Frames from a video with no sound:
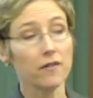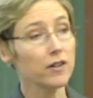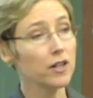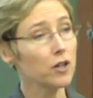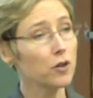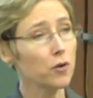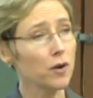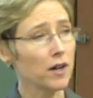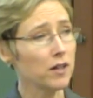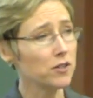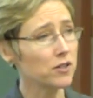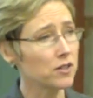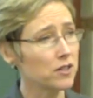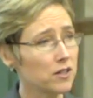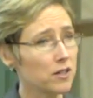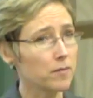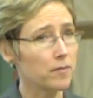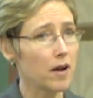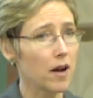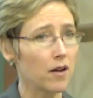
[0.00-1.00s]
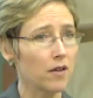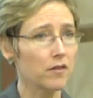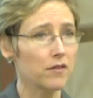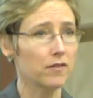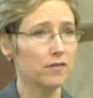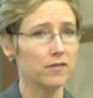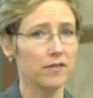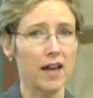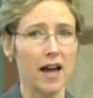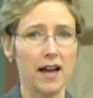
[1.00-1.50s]
any questions
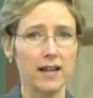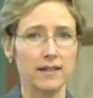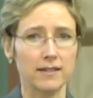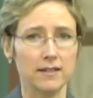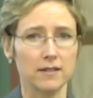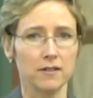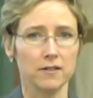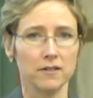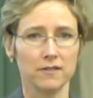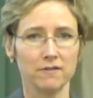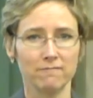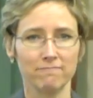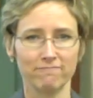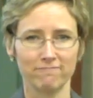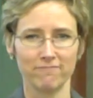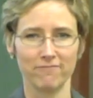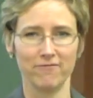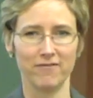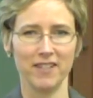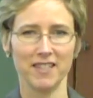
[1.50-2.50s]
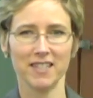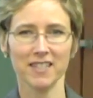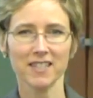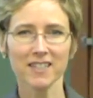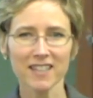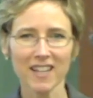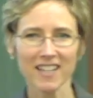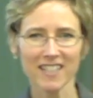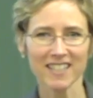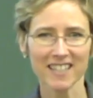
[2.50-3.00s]
about that
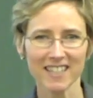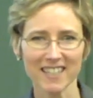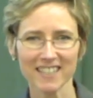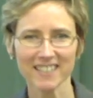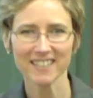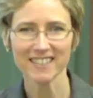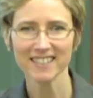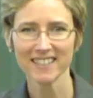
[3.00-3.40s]
physical idea?